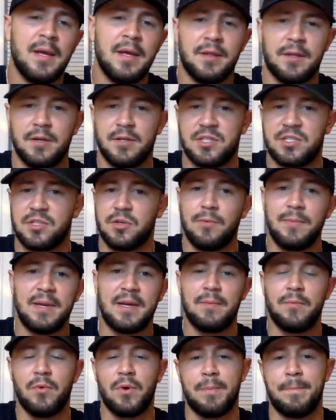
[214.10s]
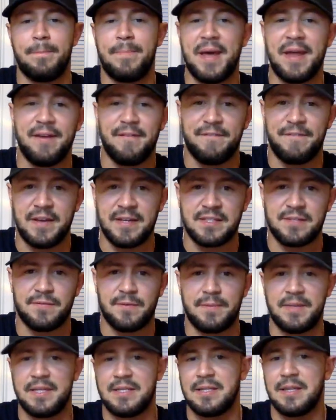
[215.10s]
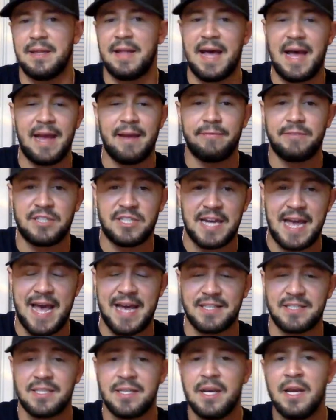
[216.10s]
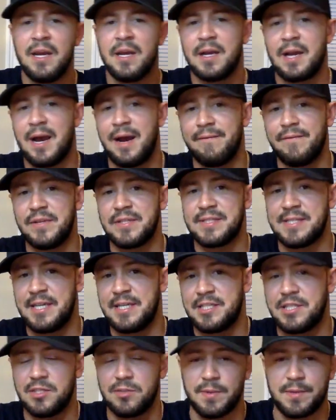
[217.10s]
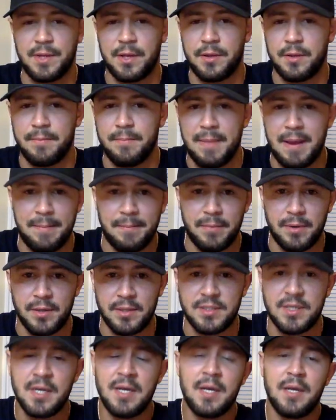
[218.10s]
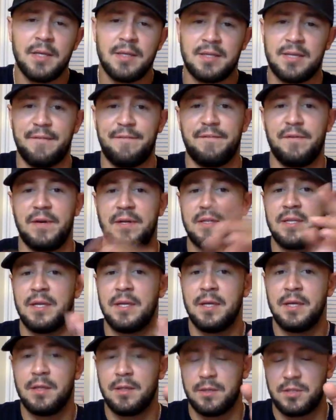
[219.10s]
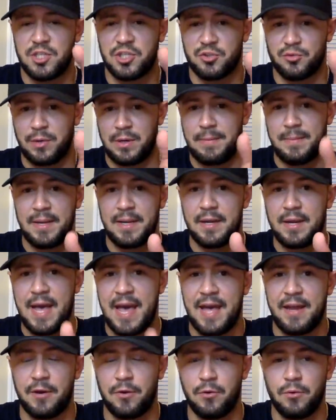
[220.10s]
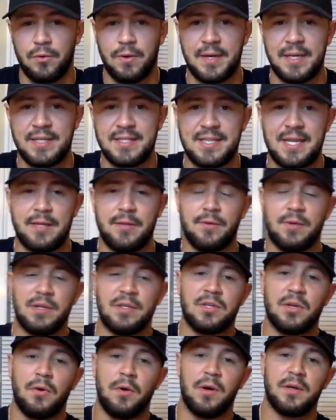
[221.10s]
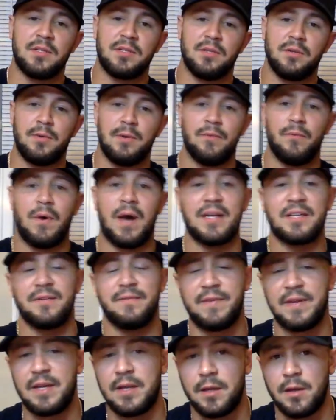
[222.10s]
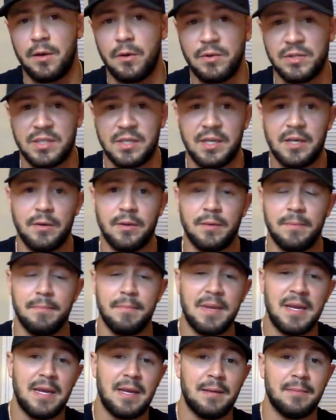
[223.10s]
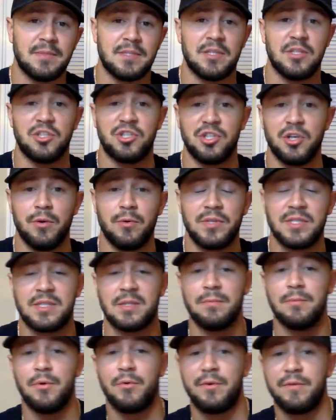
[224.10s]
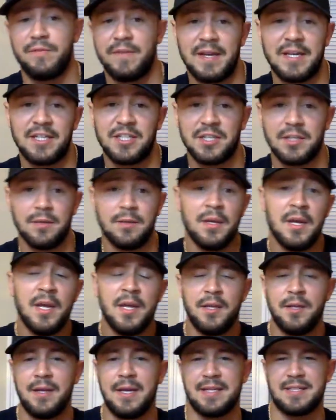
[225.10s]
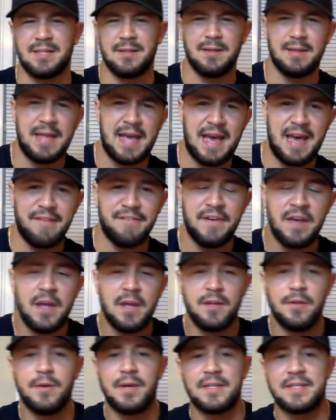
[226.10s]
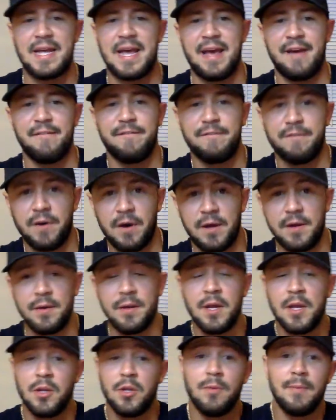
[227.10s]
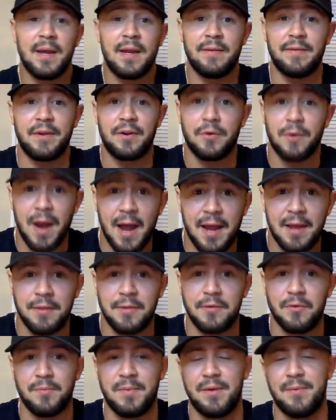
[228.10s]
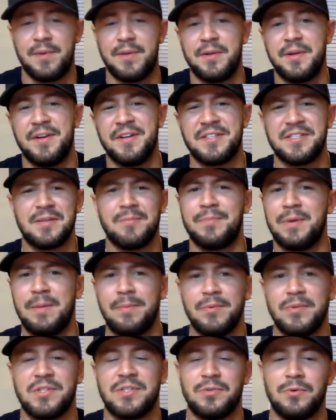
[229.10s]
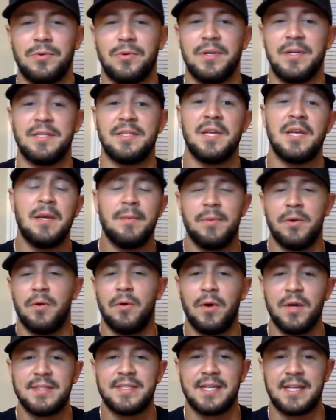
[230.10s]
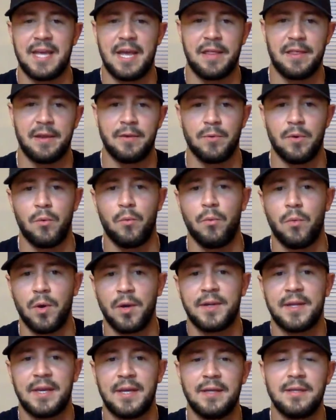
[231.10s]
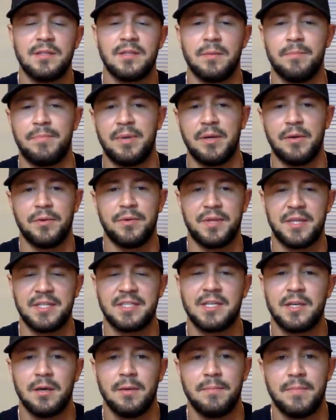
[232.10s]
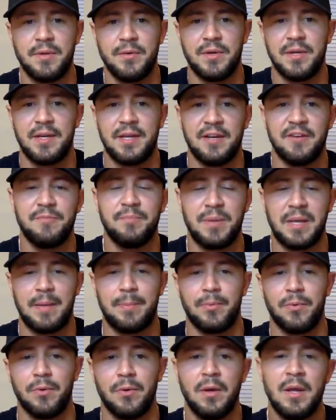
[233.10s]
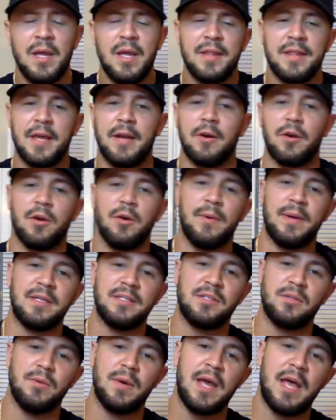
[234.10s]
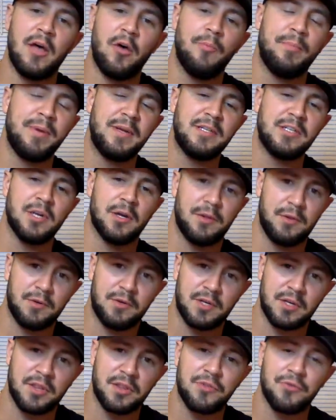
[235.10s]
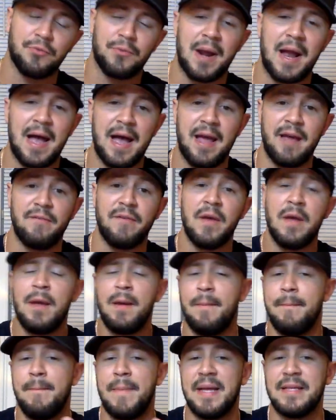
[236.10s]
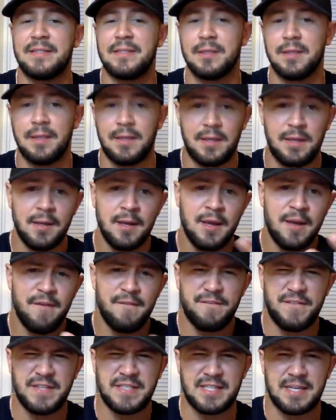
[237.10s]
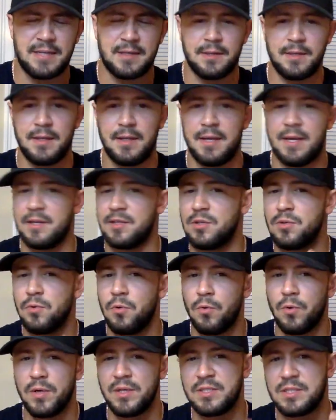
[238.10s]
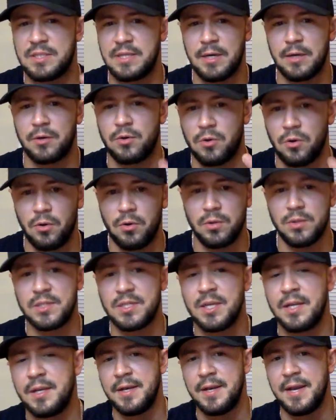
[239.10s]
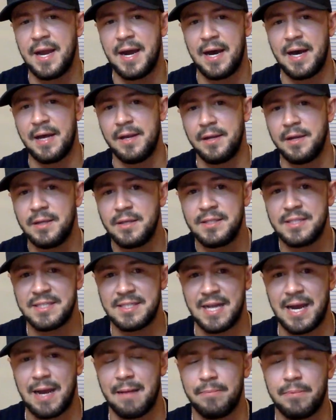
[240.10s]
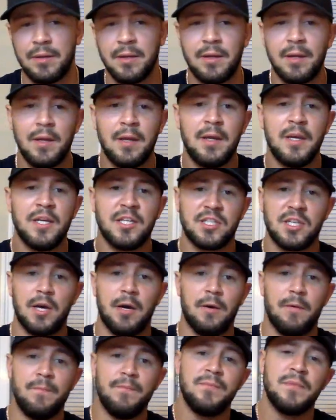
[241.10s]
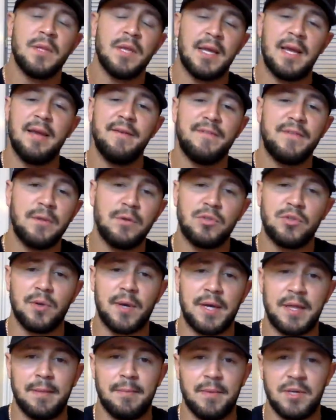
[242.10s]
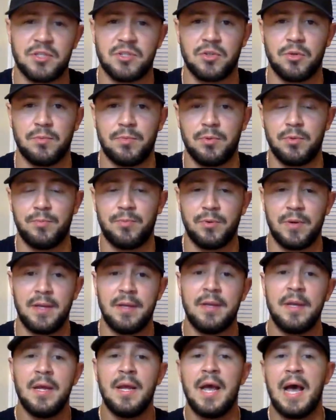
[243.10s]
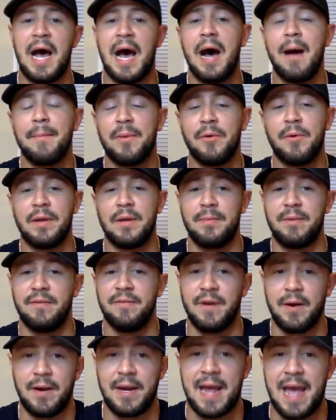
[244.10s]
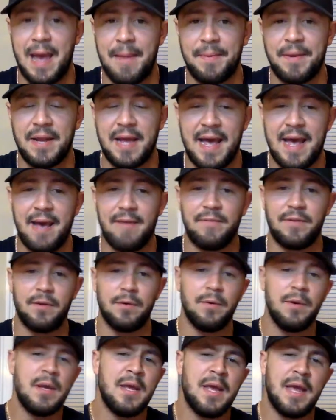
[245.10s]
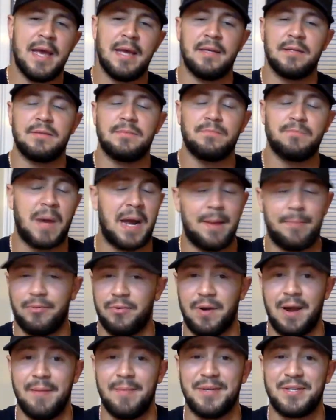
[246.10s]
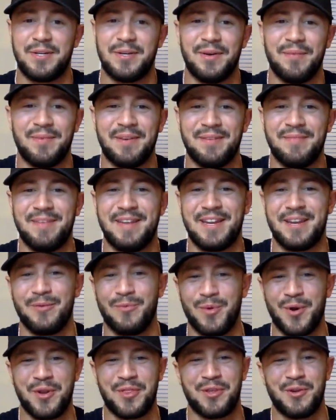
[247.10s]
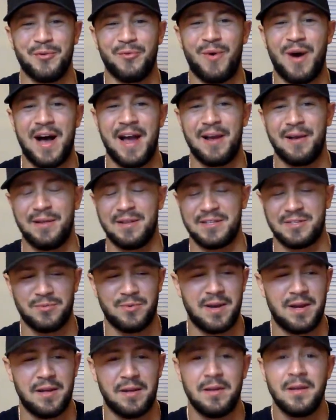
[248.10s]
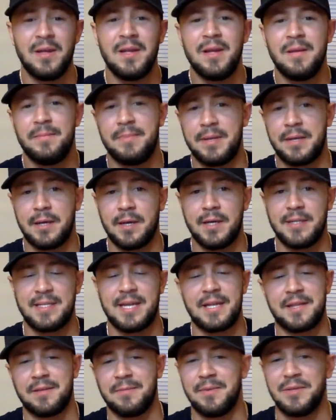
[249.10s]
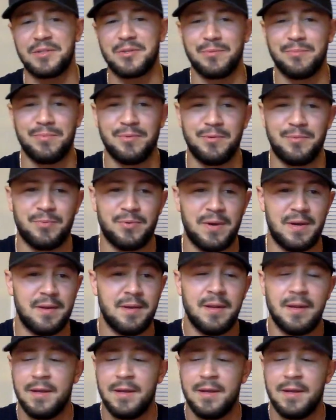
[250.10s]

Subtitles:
There's so many more benefits from these live chats, conversations with other members, different streaming categories that you can talk to and watch videos and hear the memes and jokes, the motivation. You get to laugh, you get to have fun. You might even cry a little bit when you hear some people's stories, but all together we're working to build this community of people that are going to help each other to thrive mentally, physically, and towards their goals nonstop. So if you join the Muscle Blueprint, I'm going to be very happy to have you, and I promise you I'm going to make it worth your while as well, because at the Muscle Blueprint,